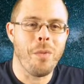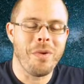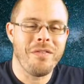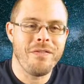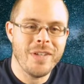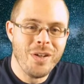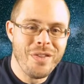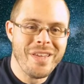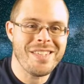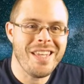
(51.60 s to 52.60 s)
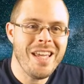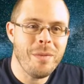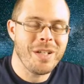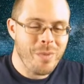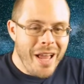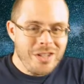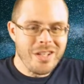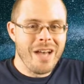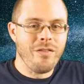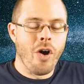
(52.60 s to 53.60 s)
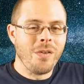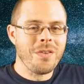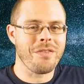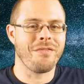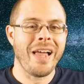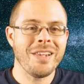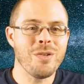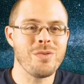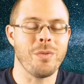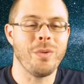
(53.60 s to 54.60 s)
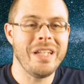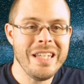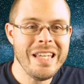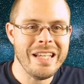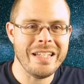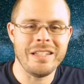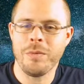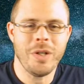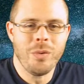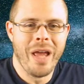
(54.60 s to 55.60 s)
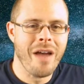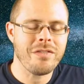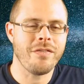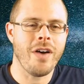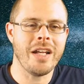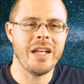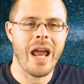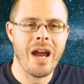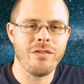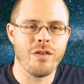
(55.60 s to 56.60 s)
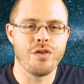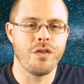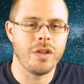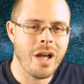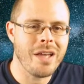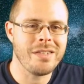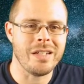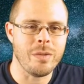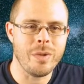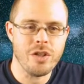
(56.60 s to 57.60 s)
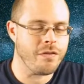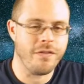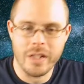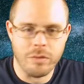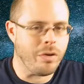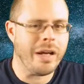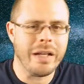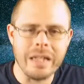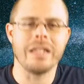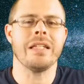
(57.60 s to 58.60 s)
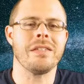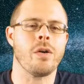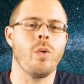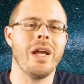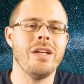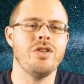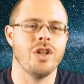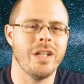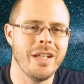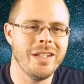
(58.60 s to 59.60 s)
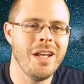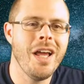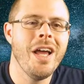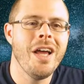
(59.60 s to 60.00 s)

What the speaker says: And when we fill this in, because we actually have all of the values that we need, we don't have to find an average velocity. We can just fill it right into this equation.